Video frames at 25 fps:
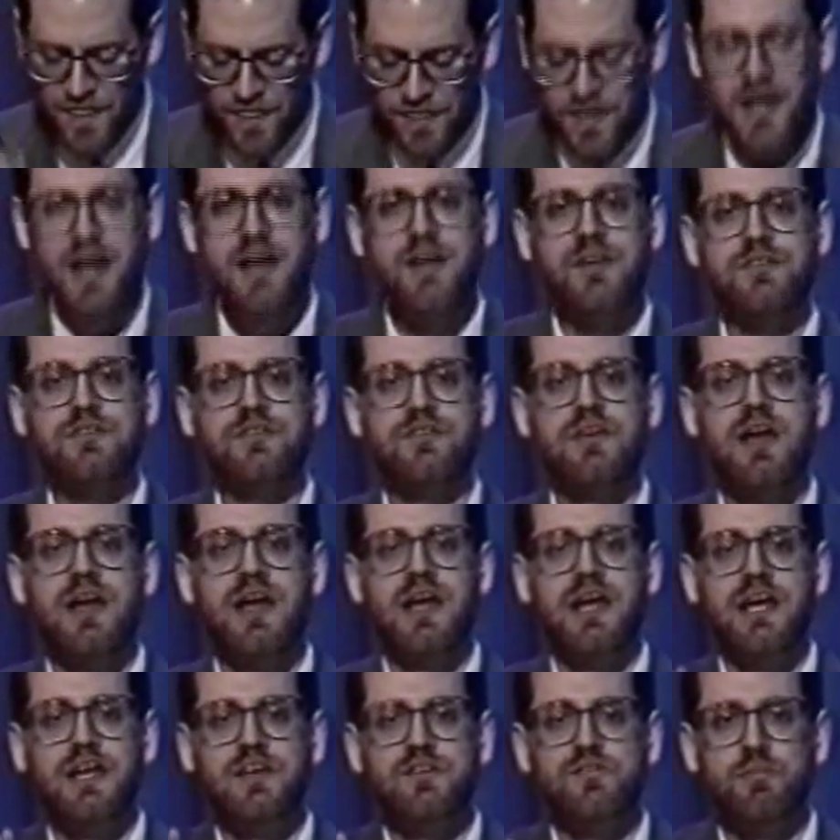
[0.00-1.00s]
this
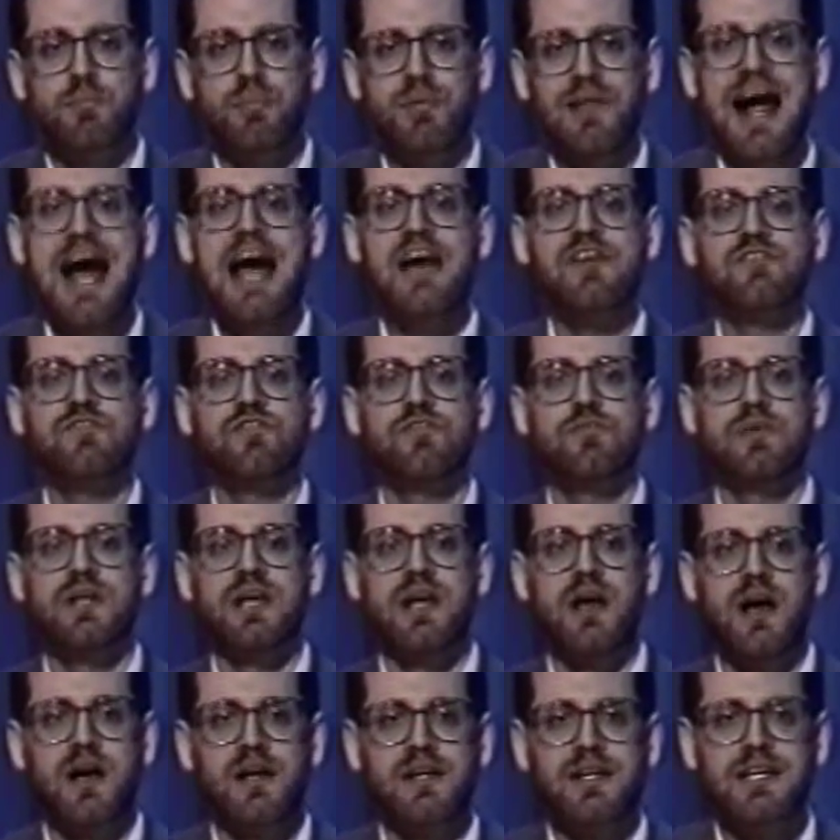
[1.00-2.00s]
is
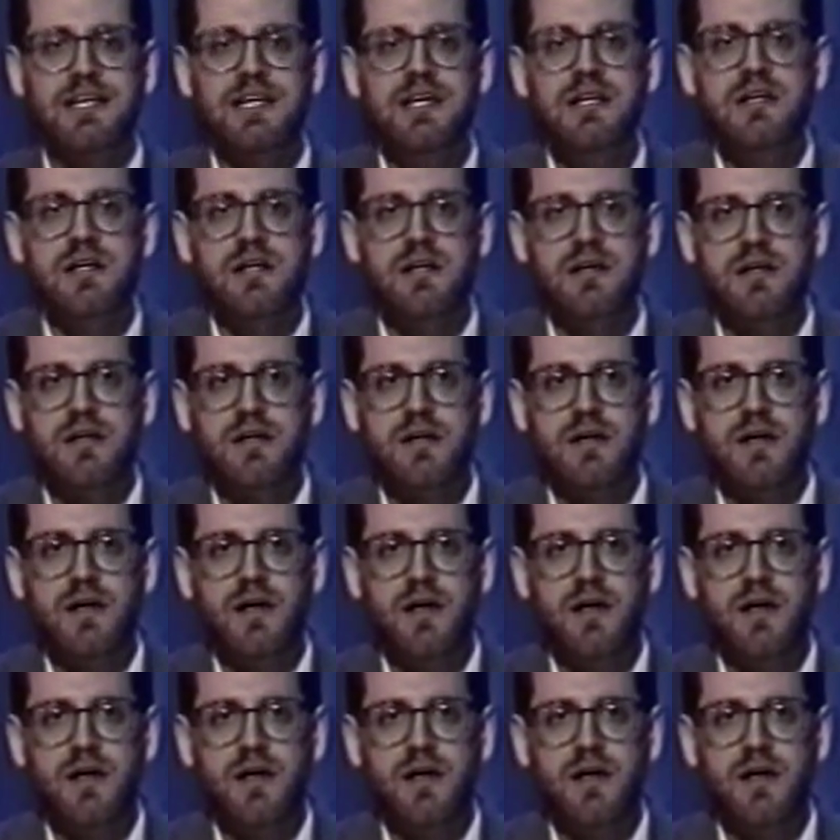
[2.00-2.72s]
blasphemy unheeded,